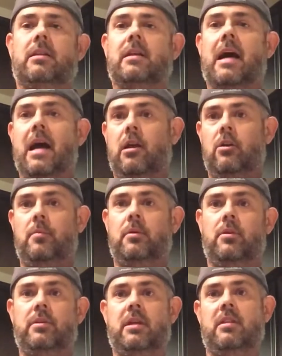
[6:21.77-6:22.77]
It's higher in
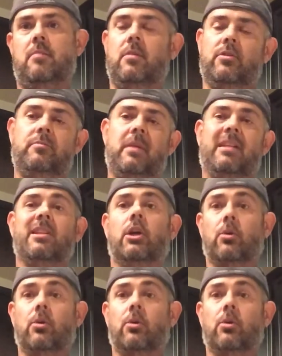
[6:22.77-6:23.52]
protein than most meats,